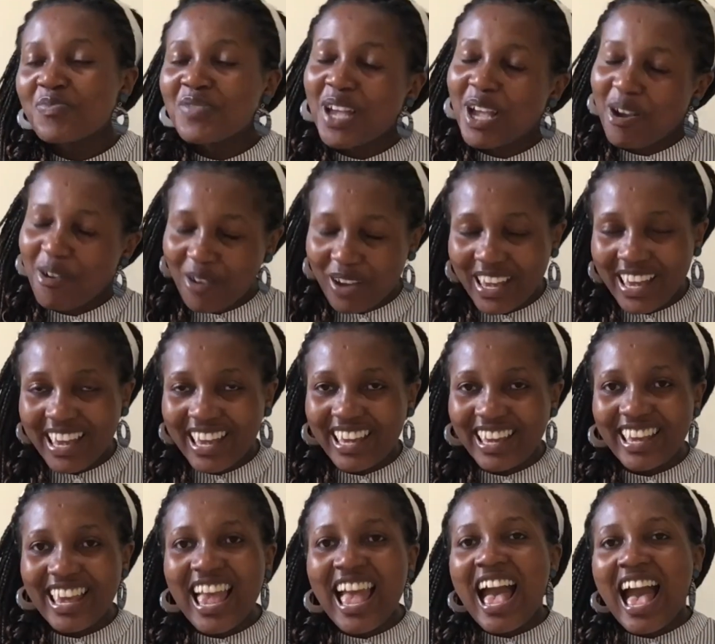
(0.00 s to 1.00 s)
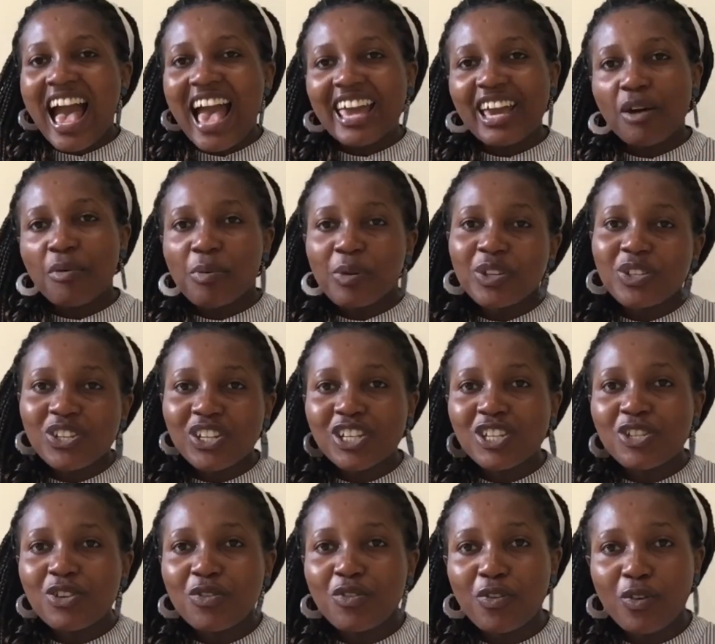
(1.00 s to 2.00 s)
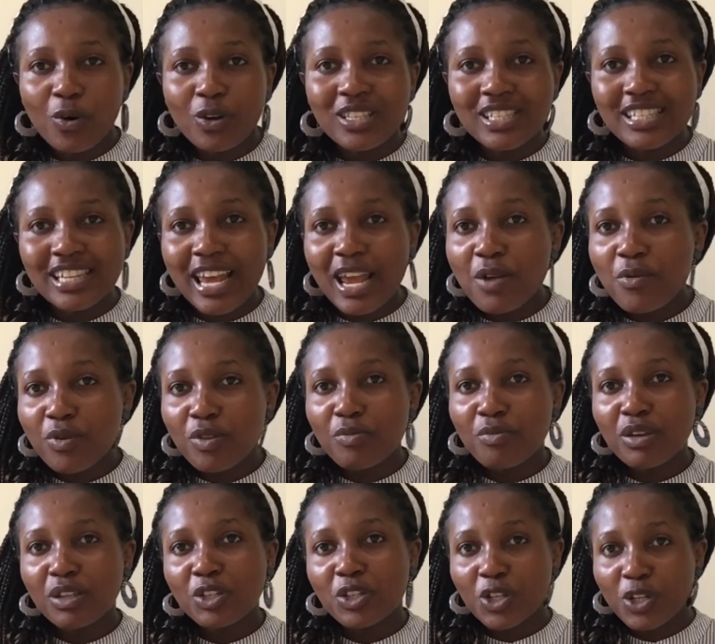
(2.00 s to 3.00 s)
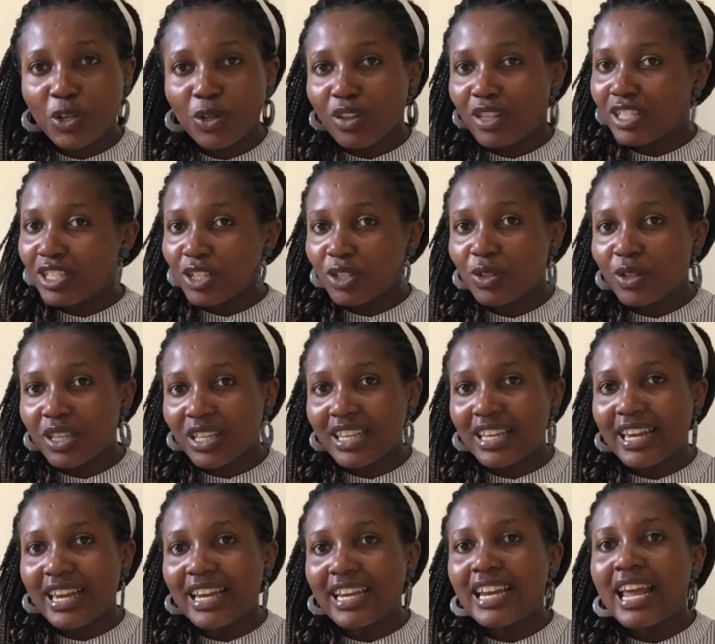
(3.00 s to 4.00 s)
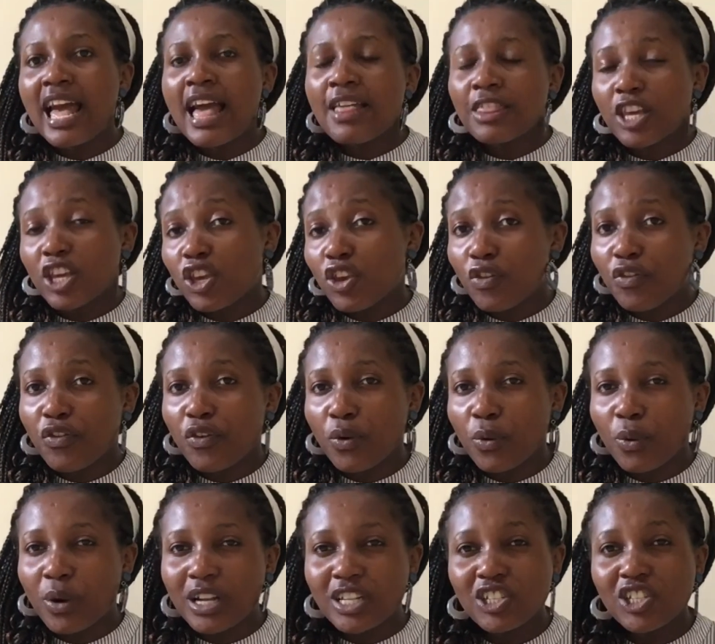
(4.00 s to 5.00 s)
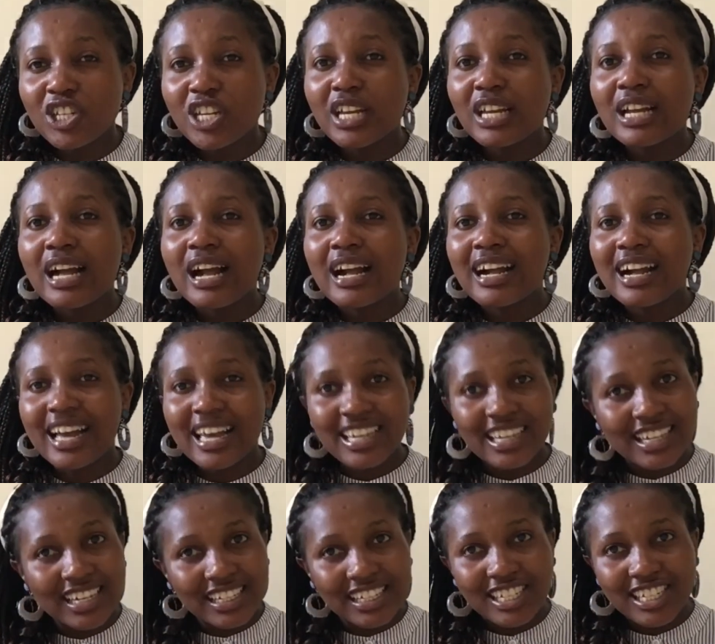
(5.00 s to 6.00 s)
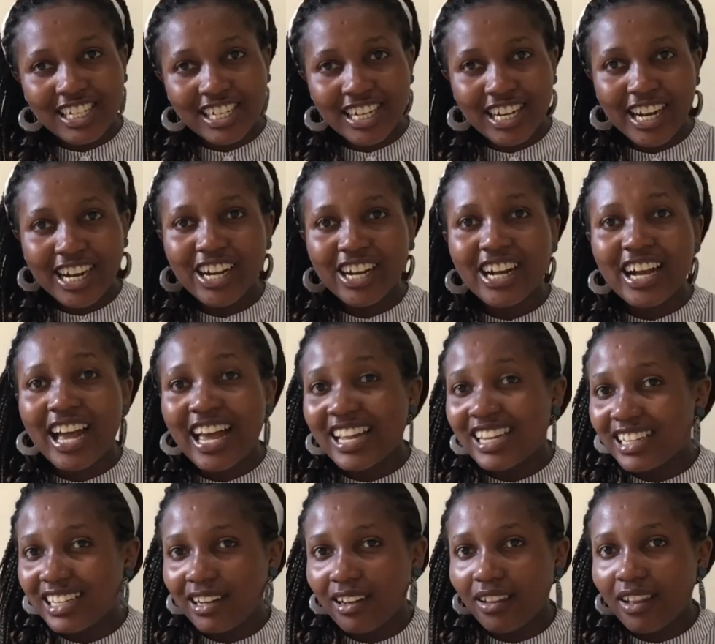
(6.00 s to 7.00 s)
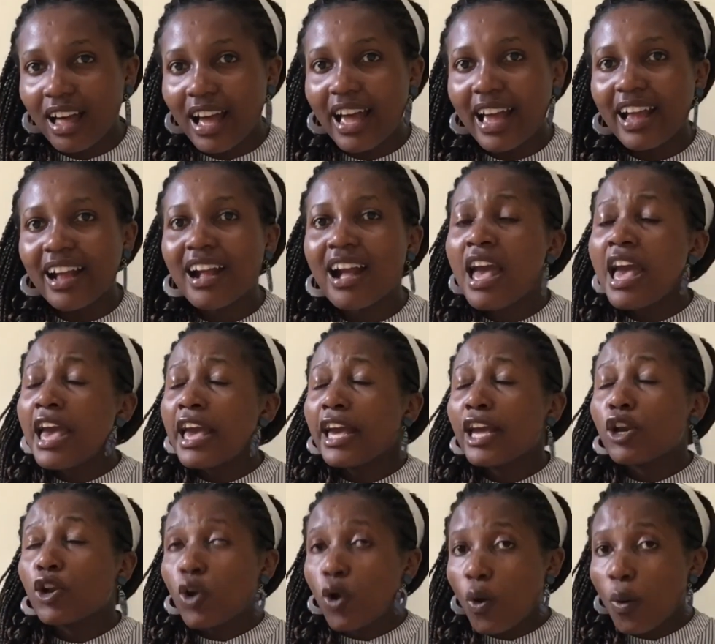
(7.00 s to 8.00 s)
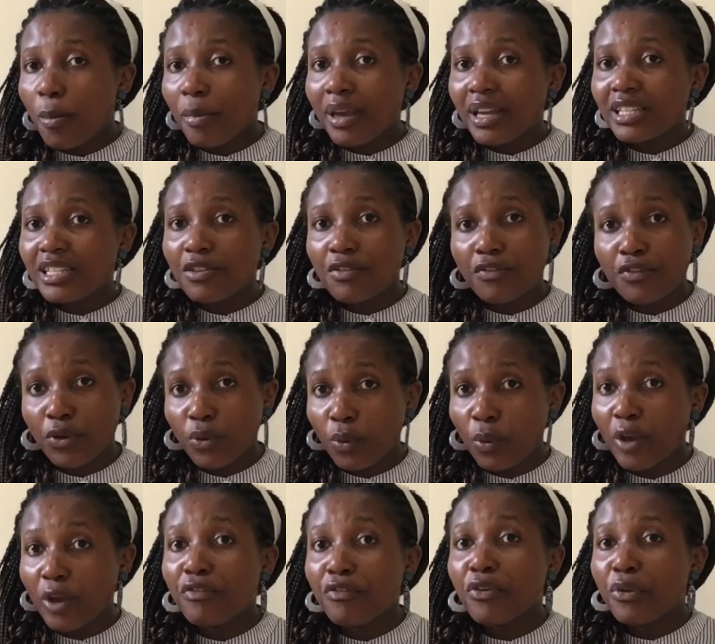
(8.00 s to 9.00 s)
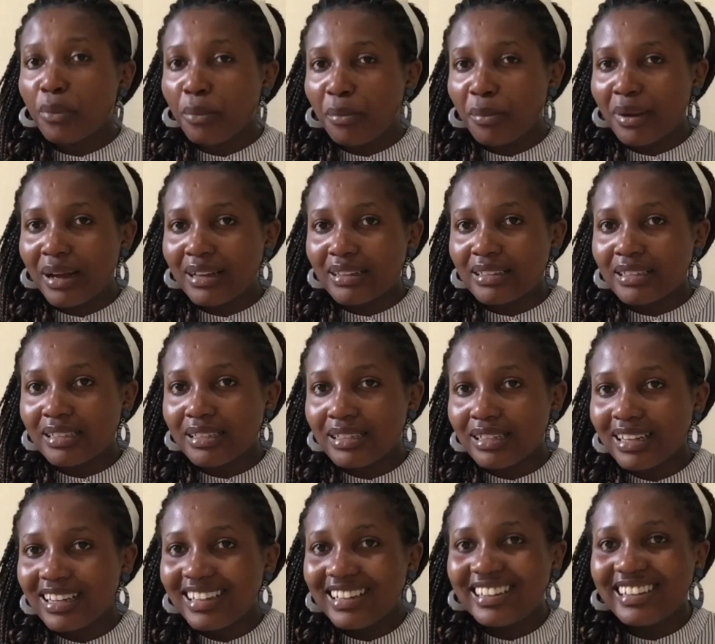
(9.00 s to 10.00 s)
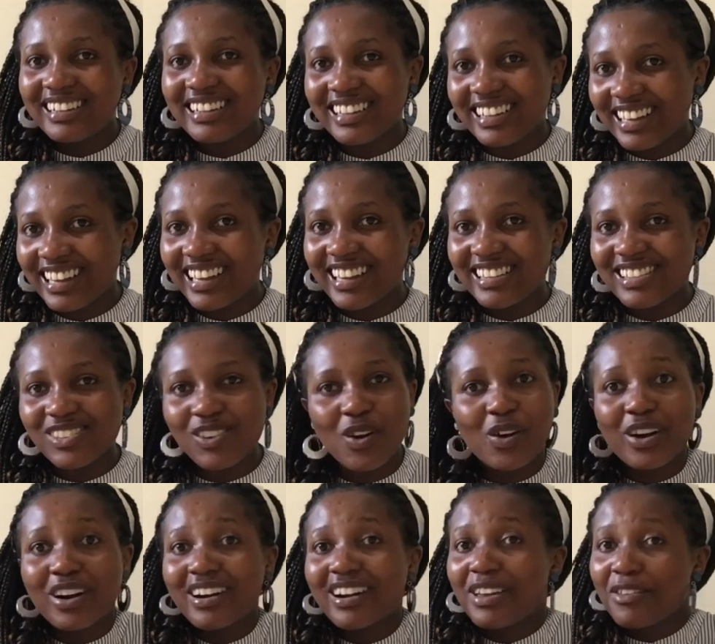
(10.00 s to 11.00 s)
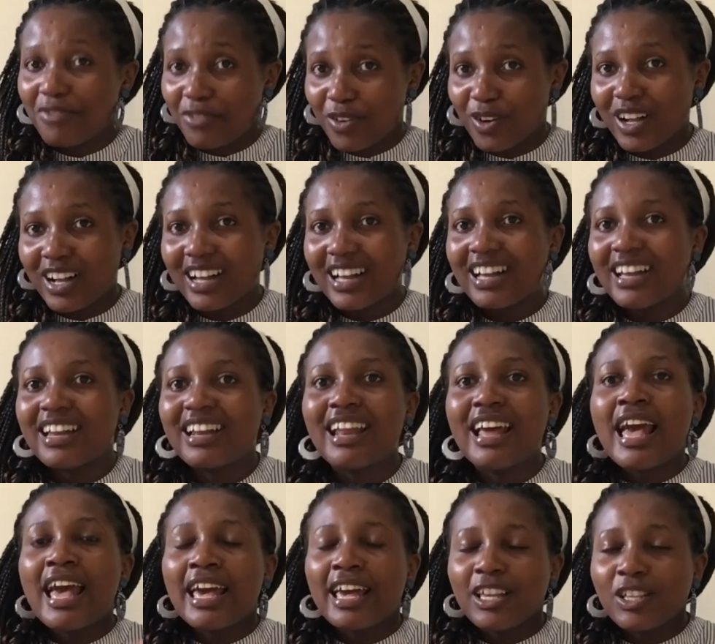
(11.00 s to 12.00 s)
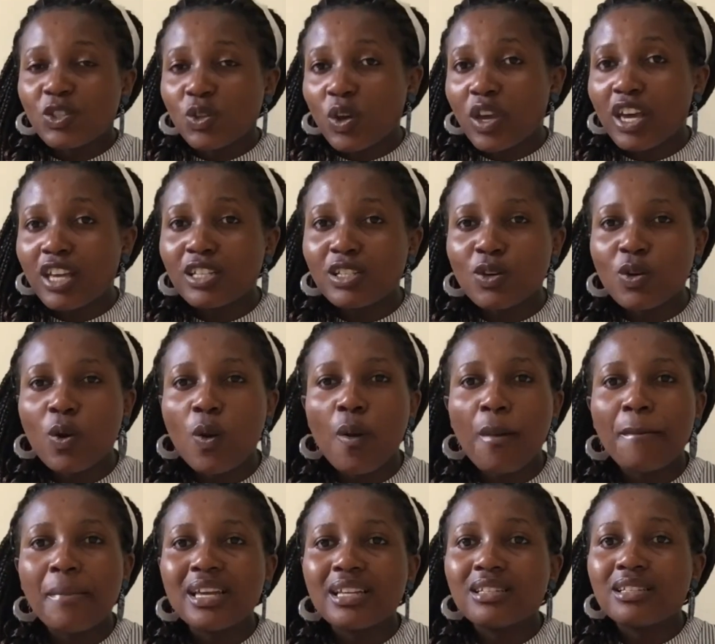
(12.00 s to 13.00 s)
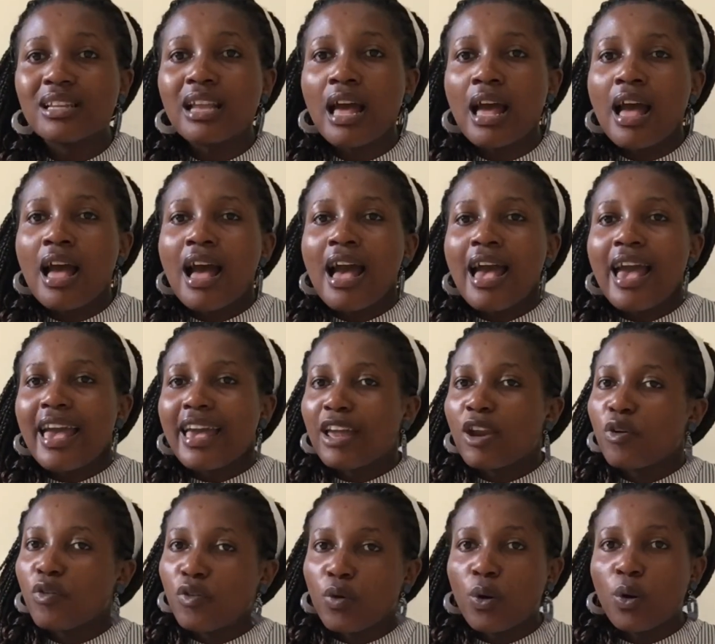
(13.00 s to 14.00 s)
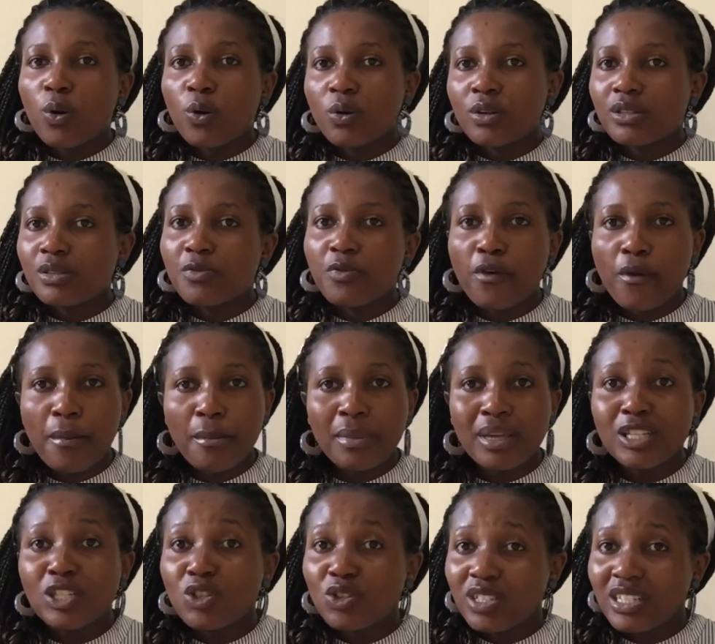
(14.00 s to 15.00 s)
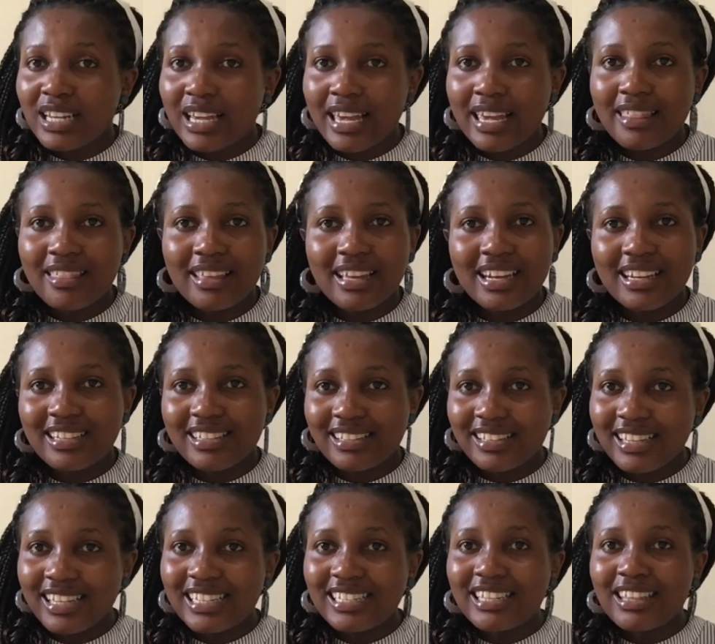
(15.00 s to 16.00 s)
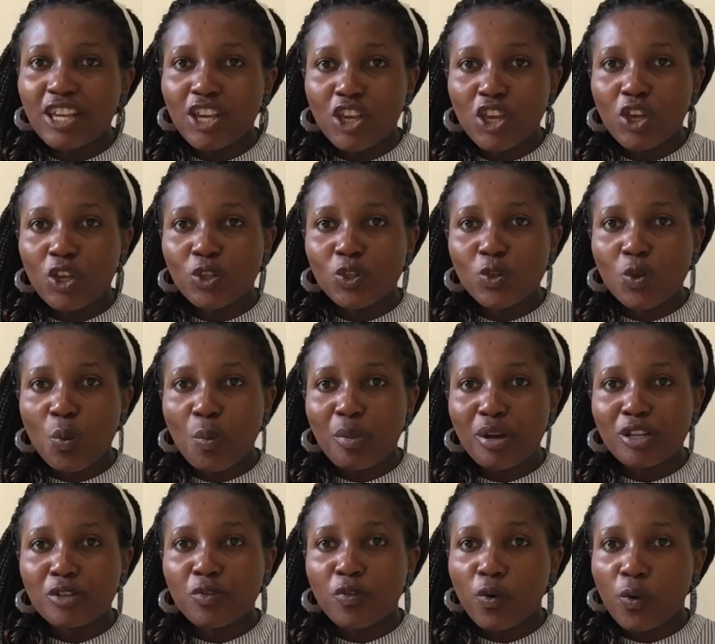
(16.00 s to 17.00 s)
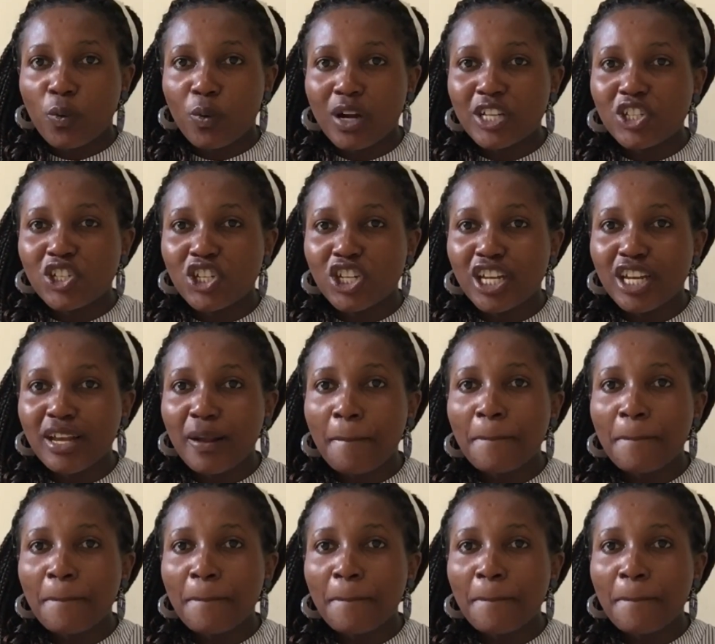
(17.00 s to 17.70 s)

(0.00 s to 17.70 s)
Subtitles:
Okay, I appreciate you for staying with me till the end. Thank you for watching. Kindly share, kindly like, and comment if you must. Yes, or if you can, it's okay to comment. And of course, from me today, that is it. Thank you so much for watching.